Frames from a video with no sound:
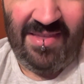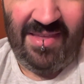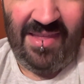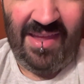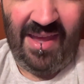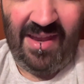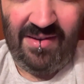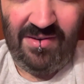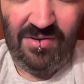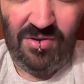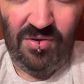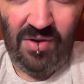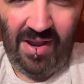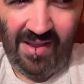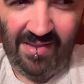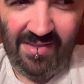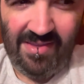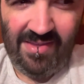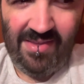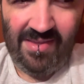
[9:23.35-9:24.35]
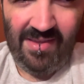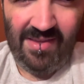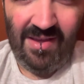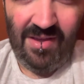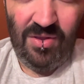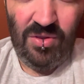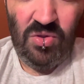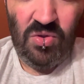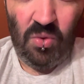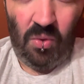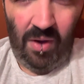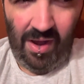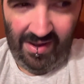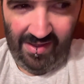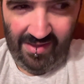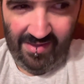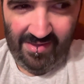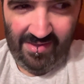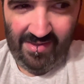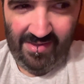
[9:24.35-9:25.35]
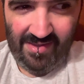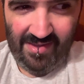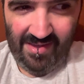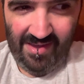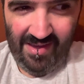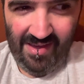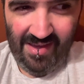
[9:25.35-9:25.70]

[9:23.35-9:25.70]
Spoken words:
to the end credits twice.